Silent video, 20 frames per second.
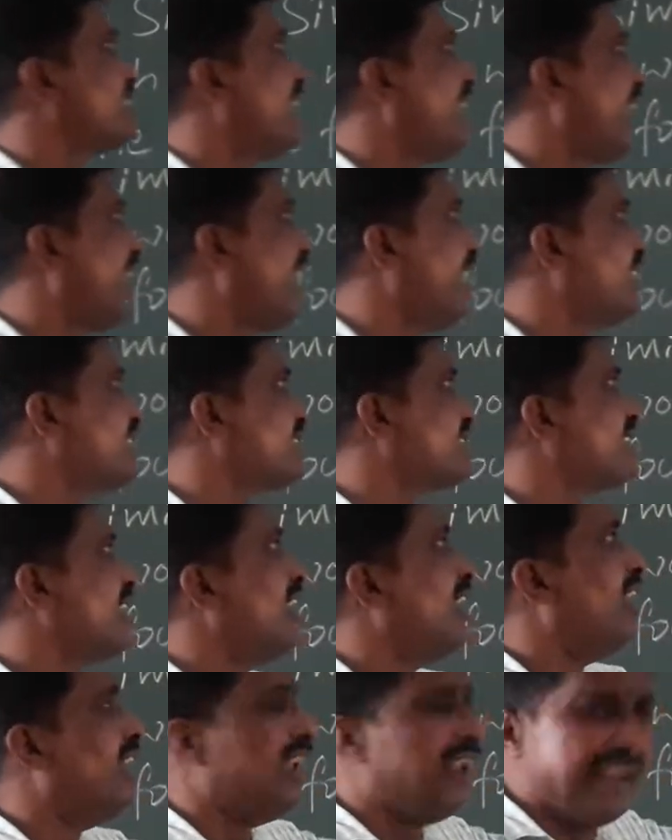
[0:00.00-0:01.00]

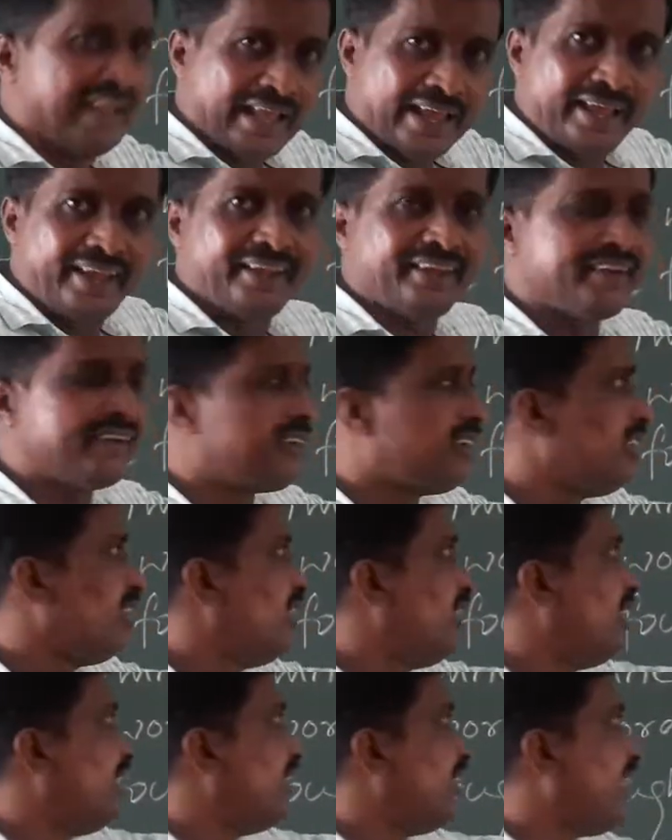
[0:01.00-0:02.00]
as like,
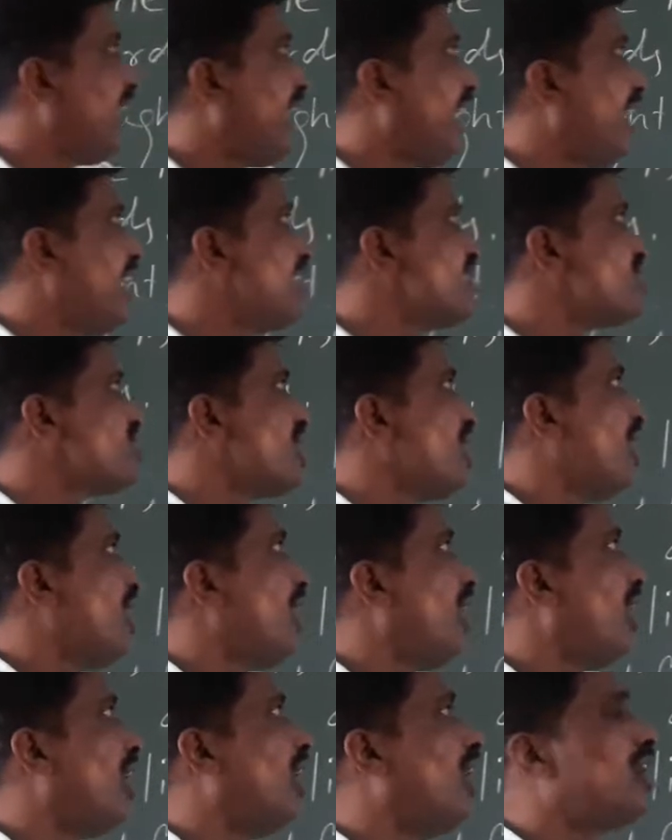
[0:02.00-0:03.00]
as,
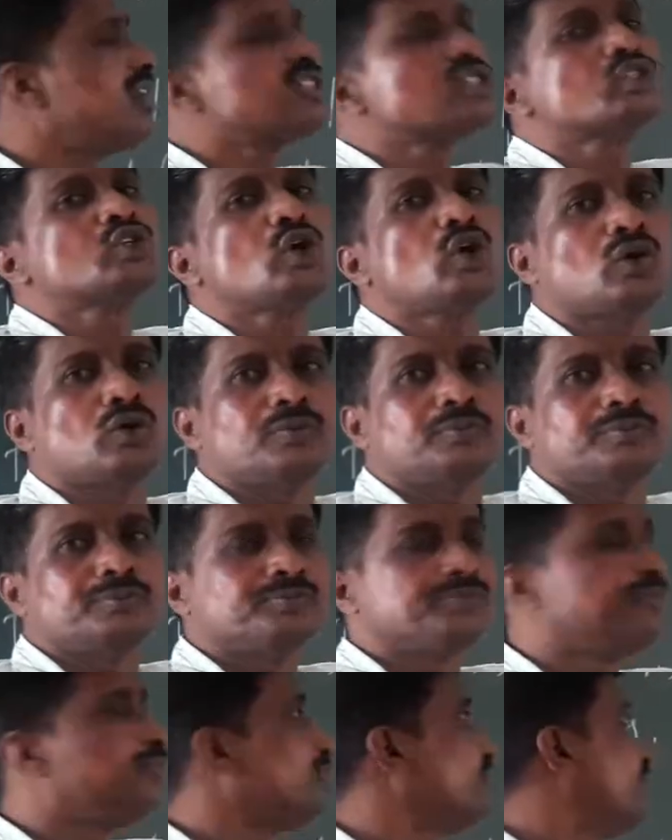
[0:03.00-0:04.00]
or
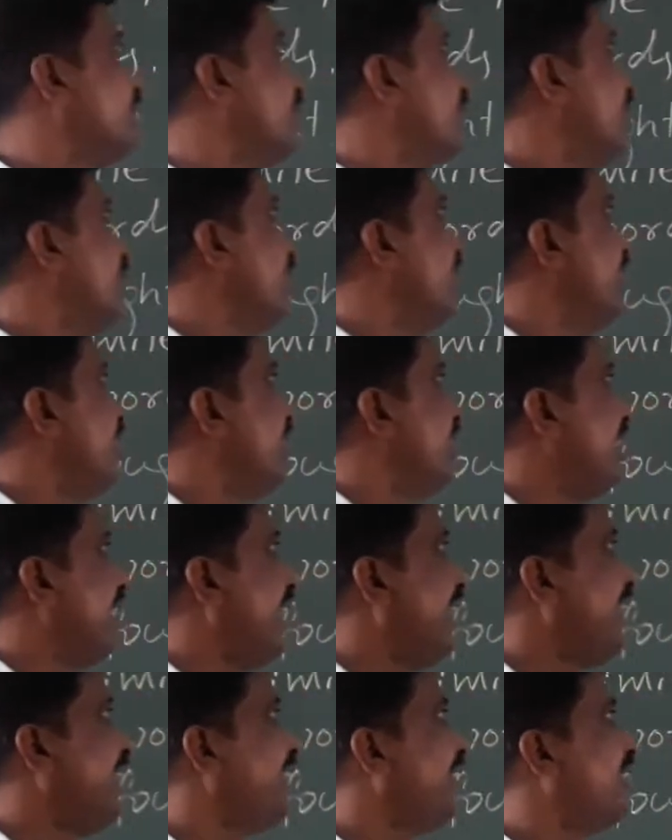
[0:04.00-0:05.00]
so.
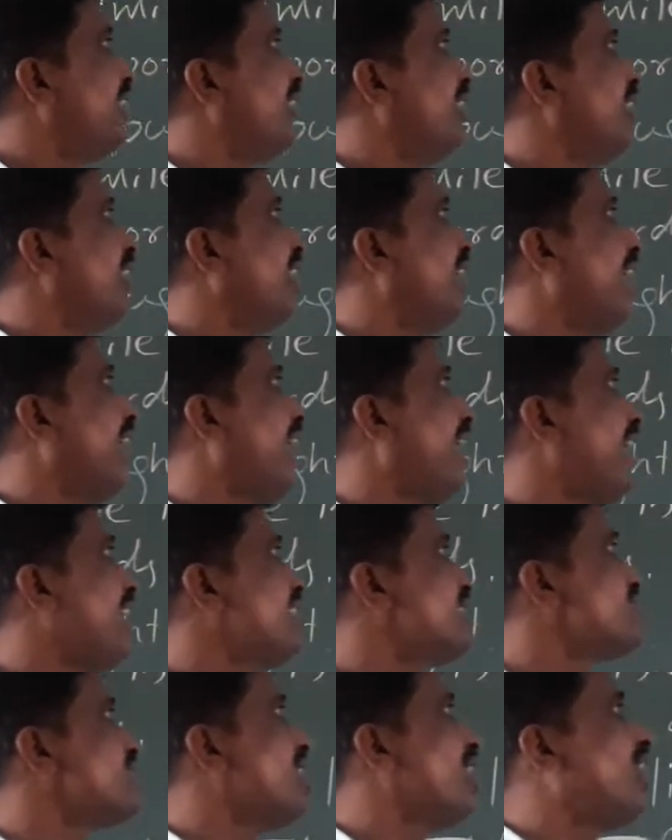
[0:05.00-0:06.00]
Like, as,
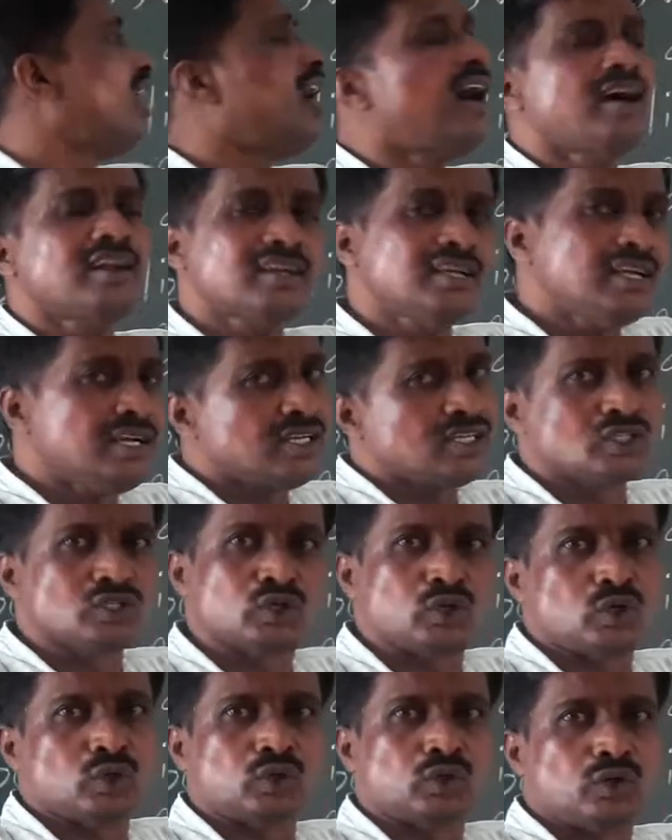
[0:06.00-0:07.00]
or
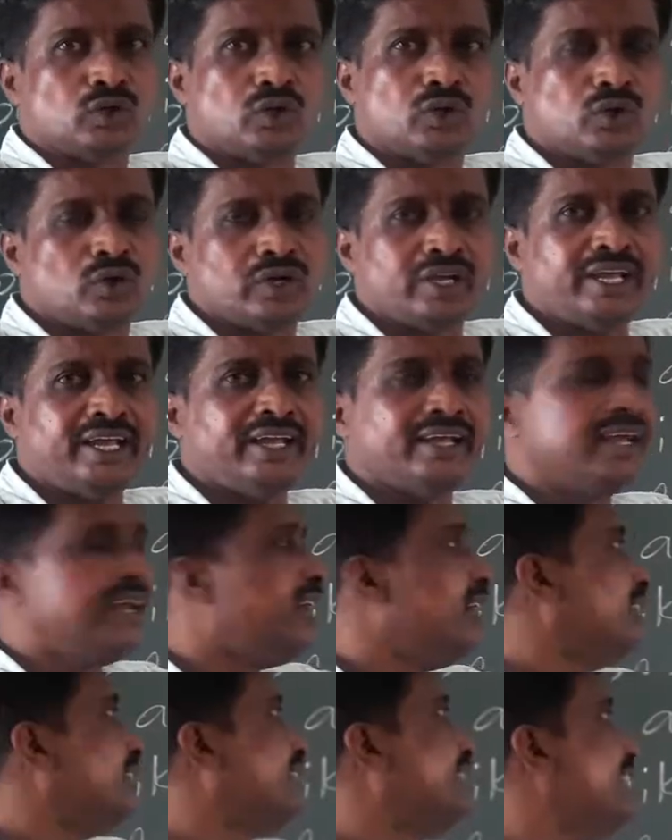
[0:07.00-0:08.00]
so.
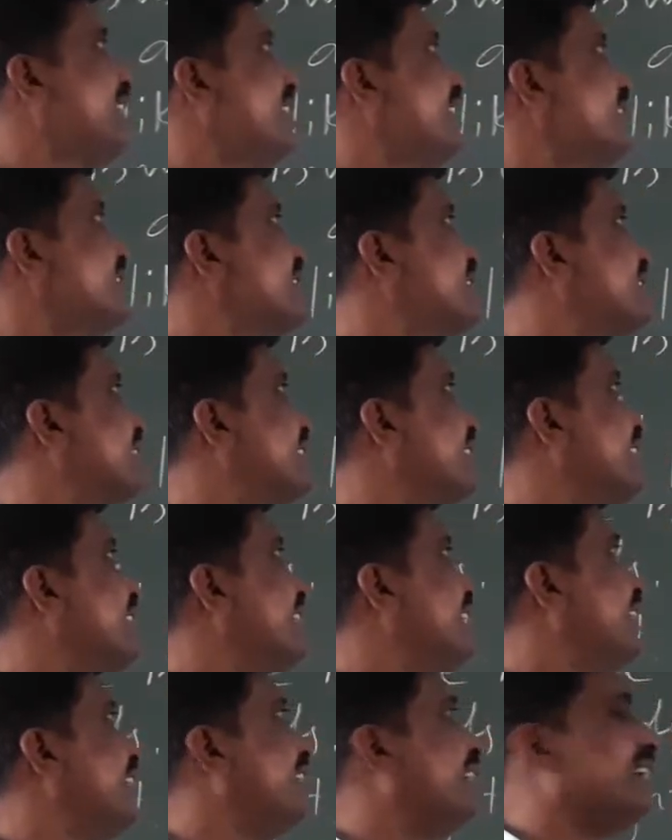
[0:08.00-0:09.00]
Okay, these
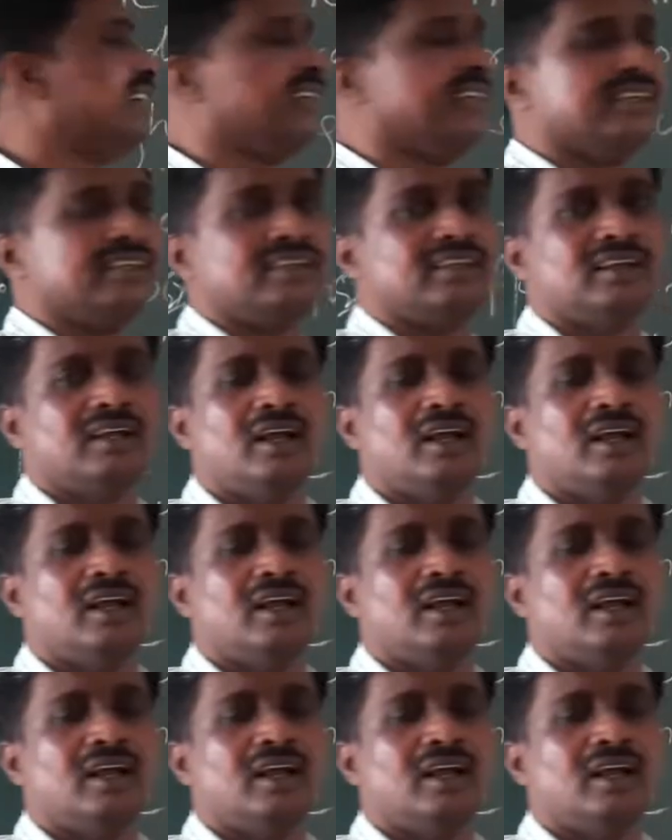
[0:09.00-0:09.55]
three